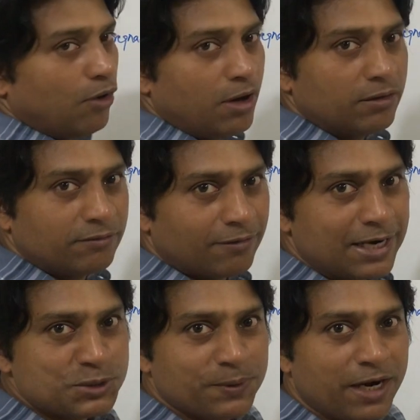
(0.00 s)
are
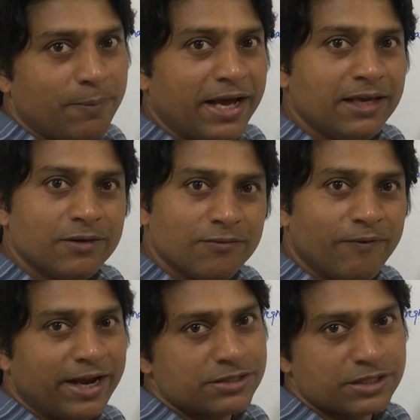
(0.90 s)
transmitted by
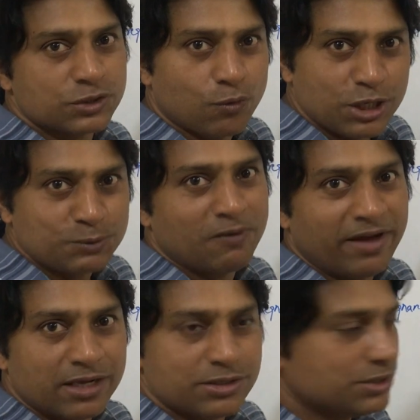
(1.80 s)
viruses, caused by
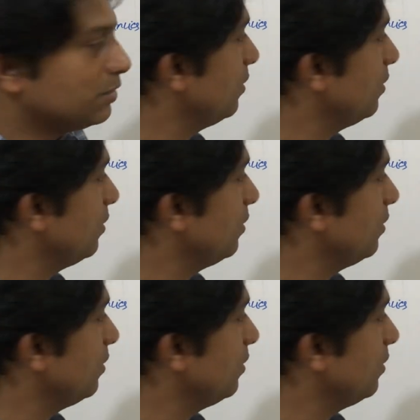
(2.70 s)
viruses.